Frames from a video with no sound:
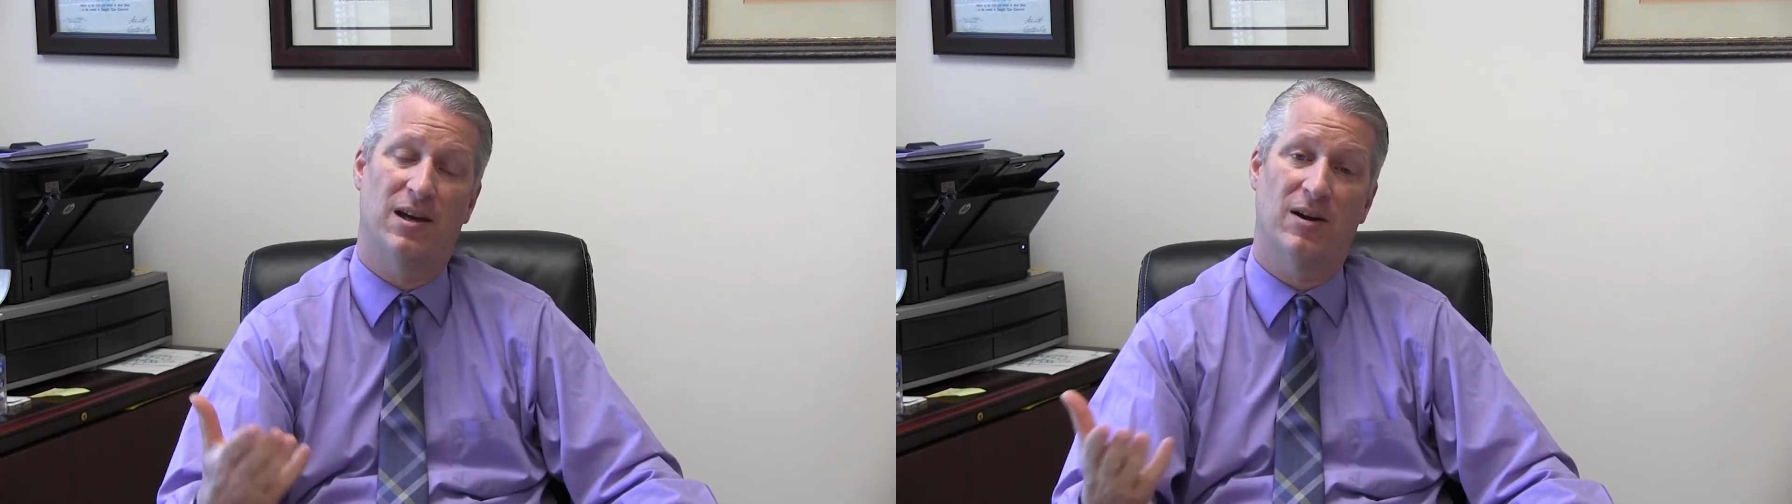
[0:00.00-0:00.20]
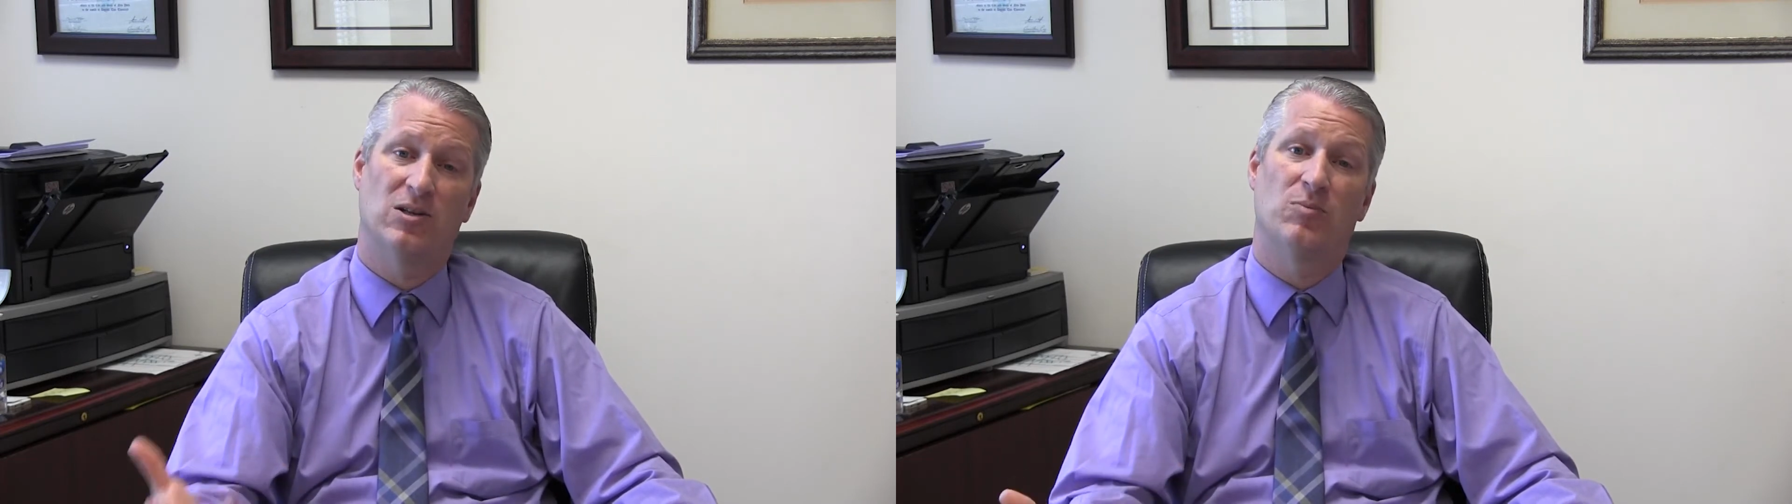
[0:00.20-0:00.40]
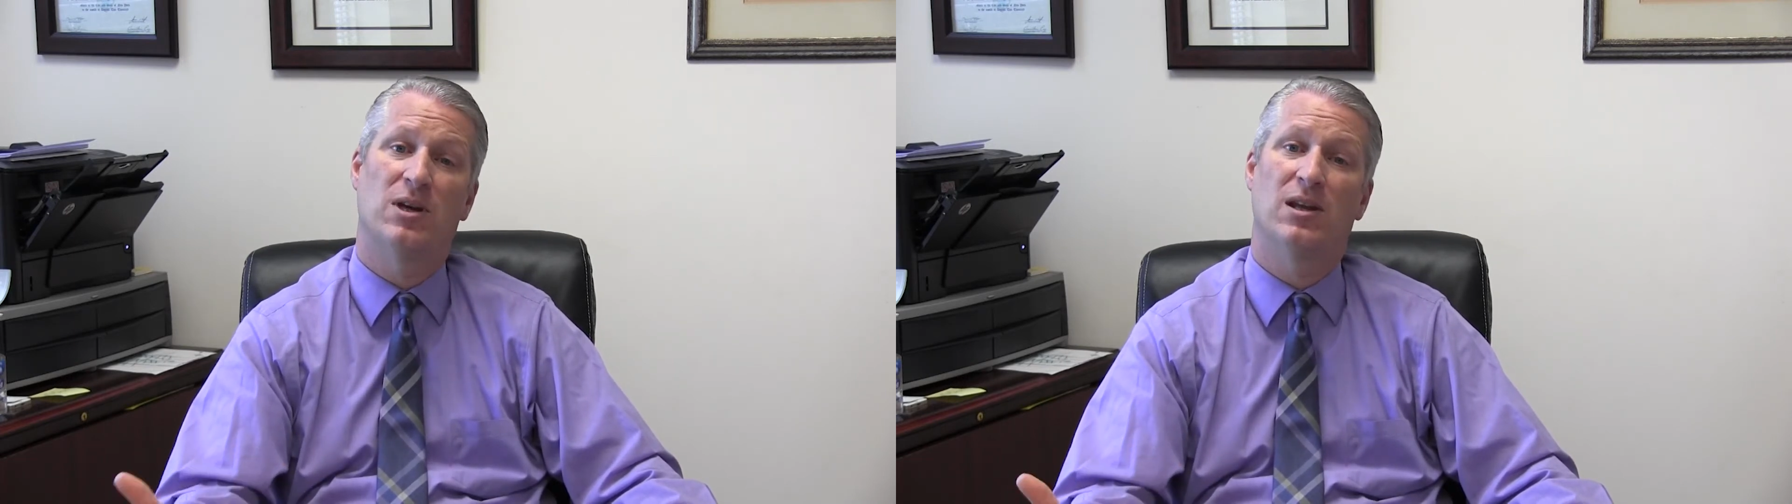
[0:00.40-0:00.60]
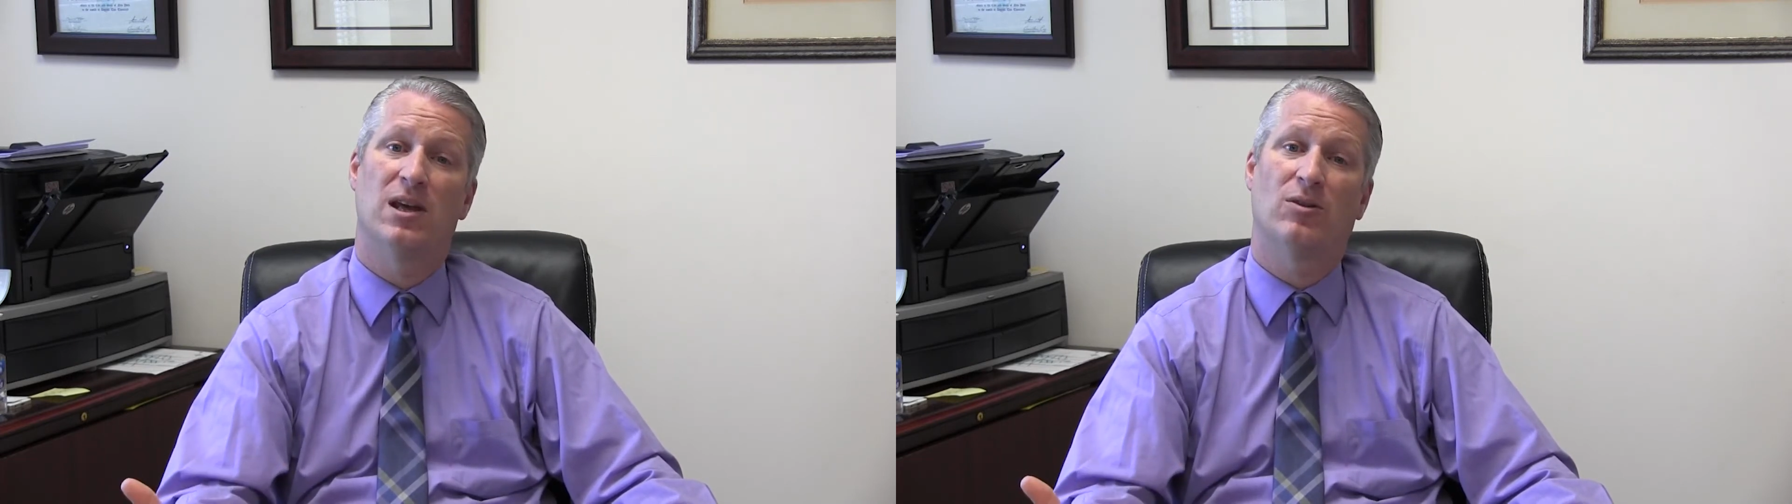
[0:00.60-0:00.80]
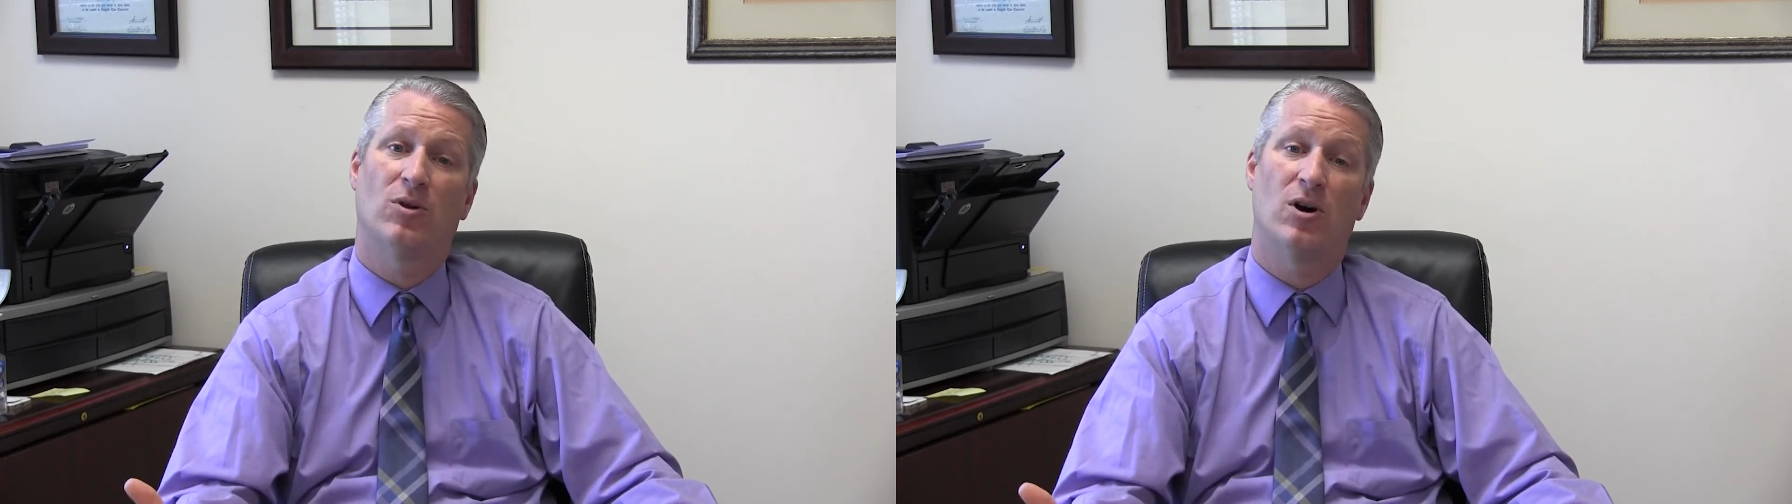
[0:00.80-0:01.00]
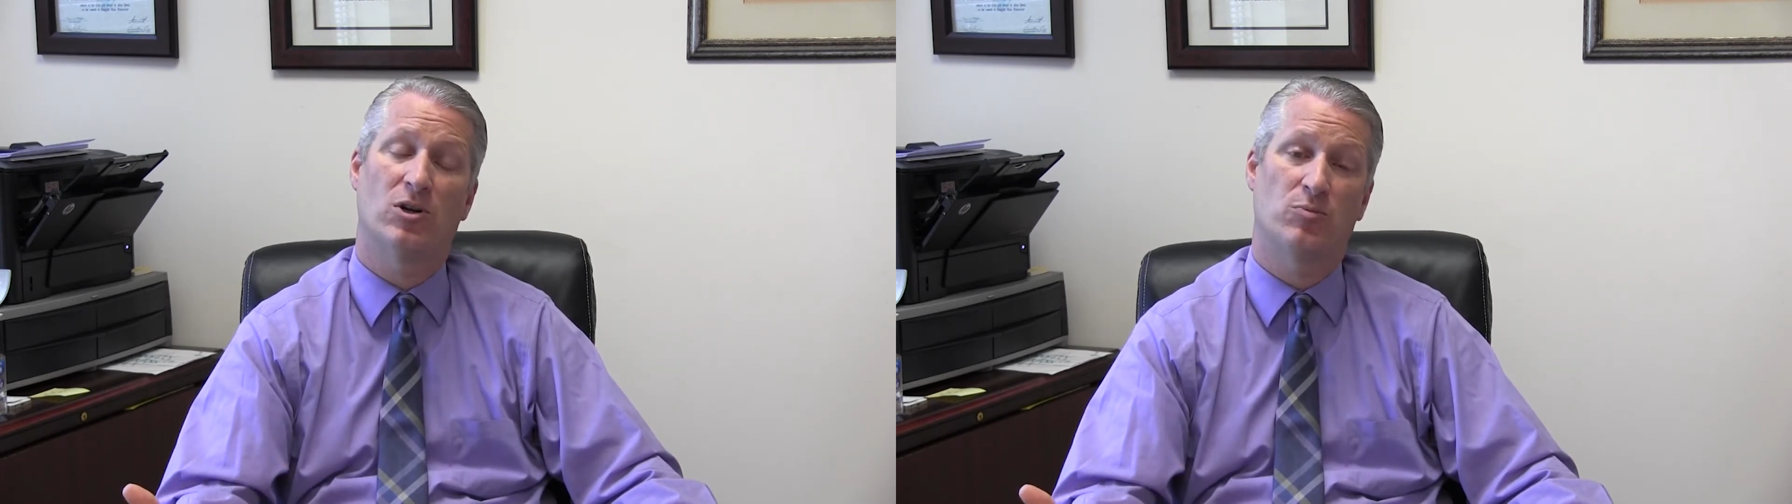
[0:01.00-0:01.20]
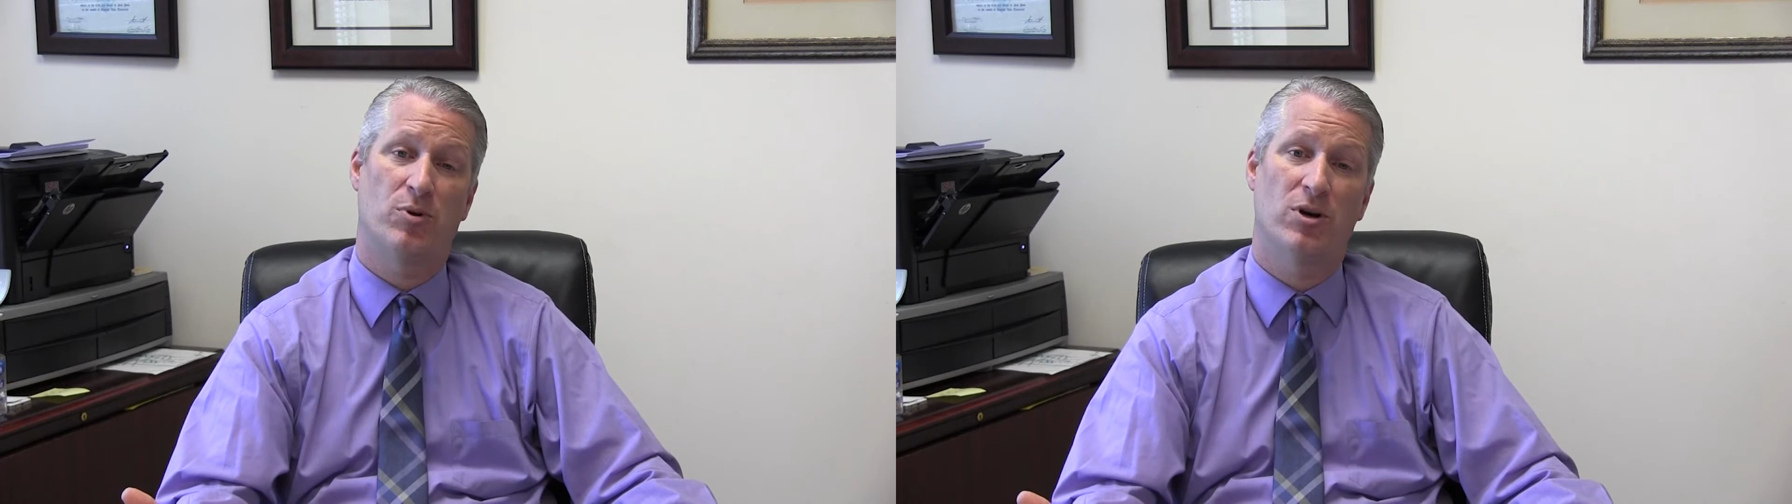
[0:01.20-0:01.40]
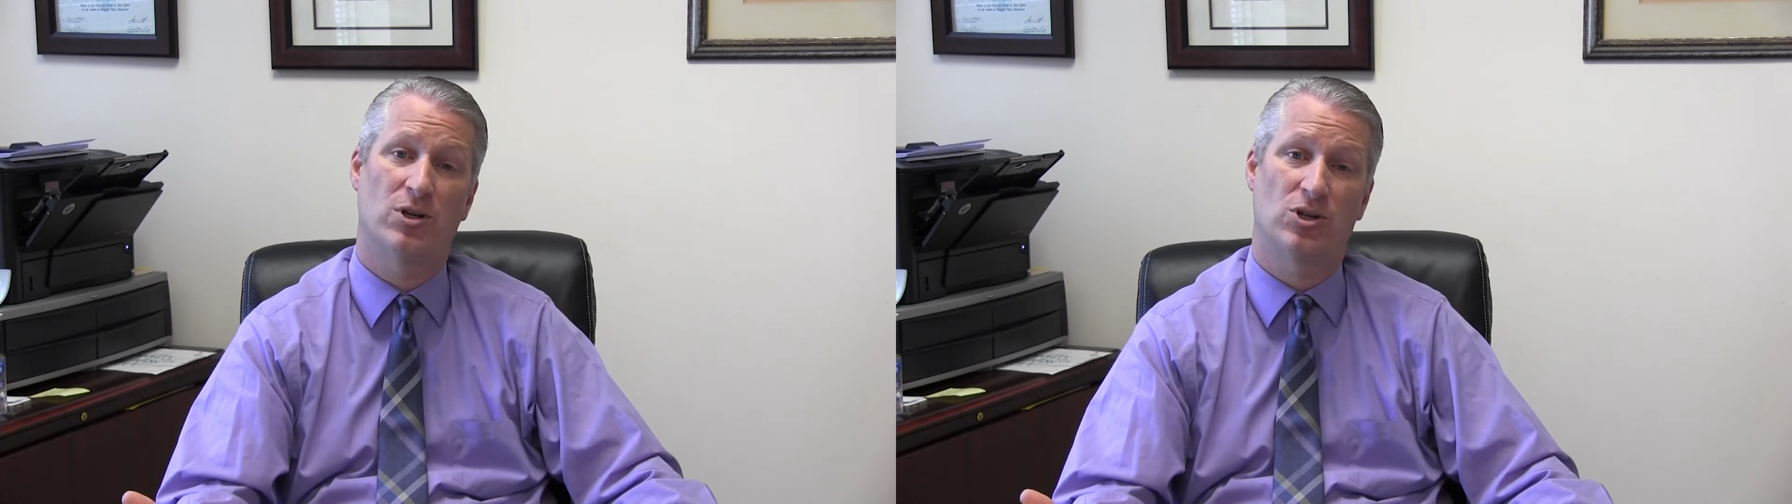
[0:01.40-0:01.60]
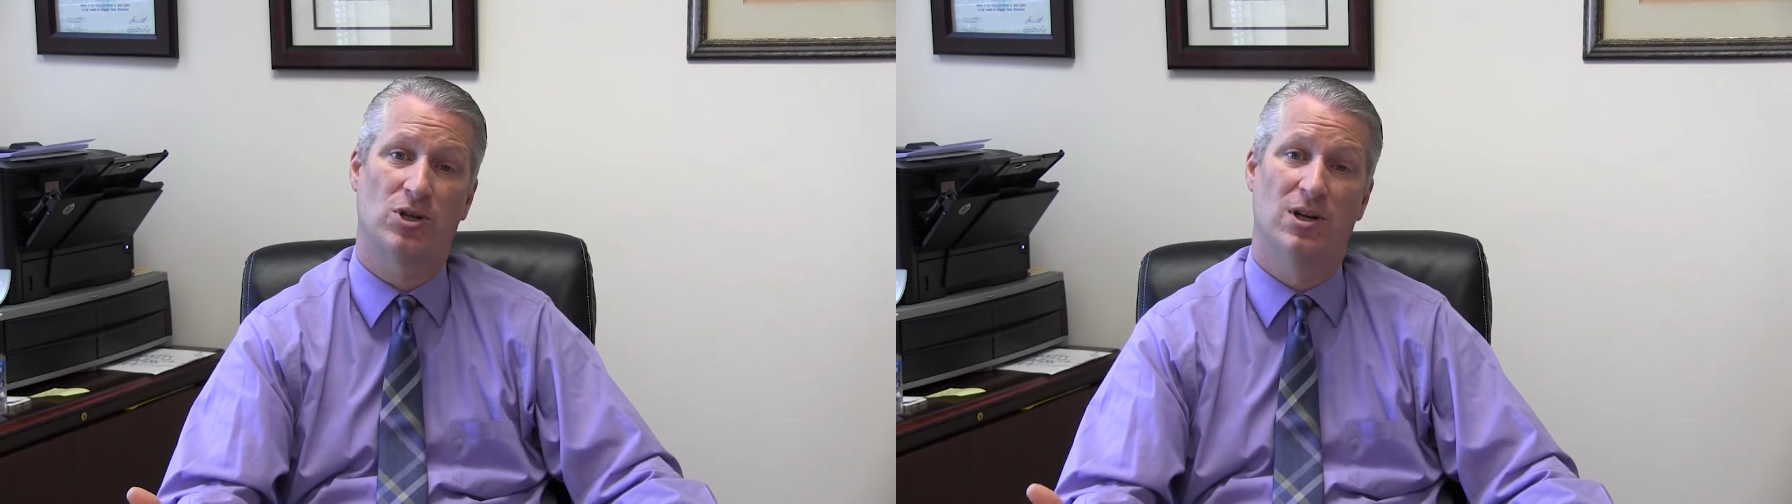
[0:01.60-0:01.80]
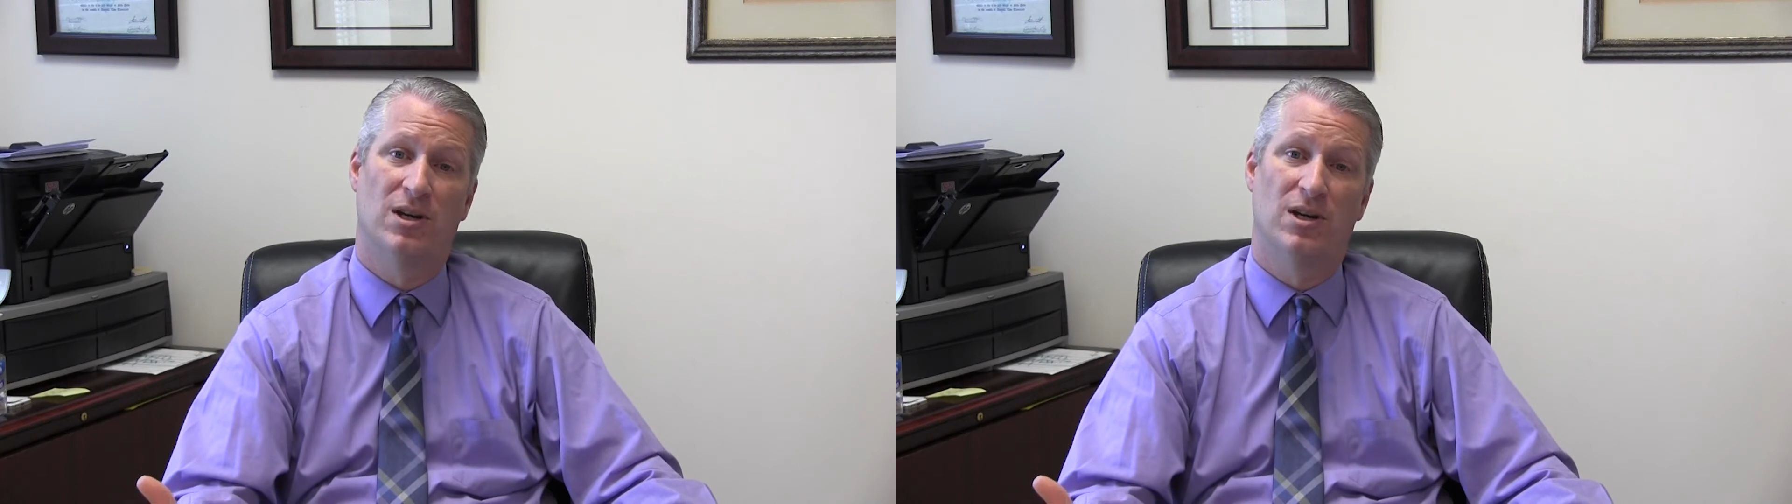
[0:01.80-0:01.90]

there has been a large push